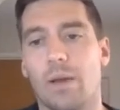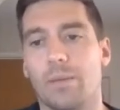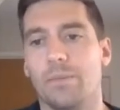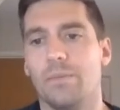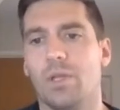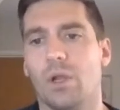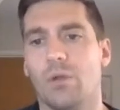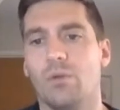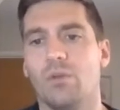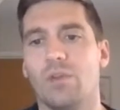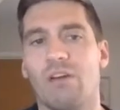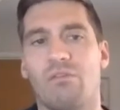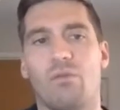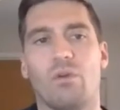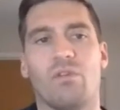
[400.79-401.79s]
You know, that
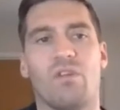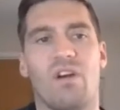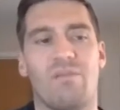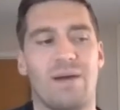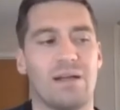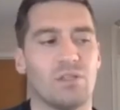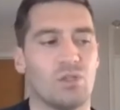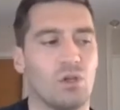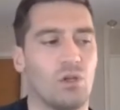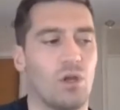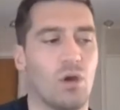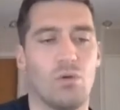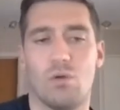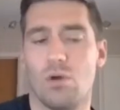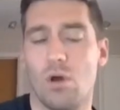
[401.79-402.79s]
£45 could go
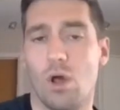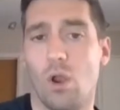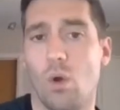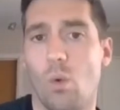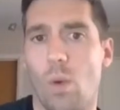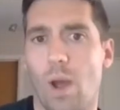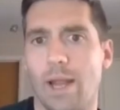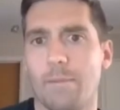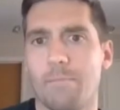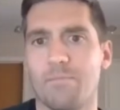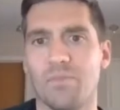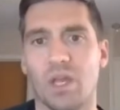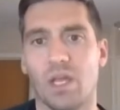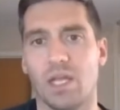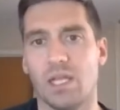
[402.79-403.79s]
a long way
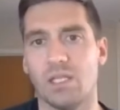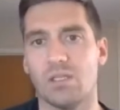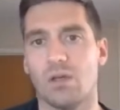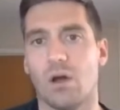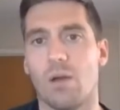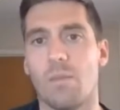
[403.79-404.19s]
in time,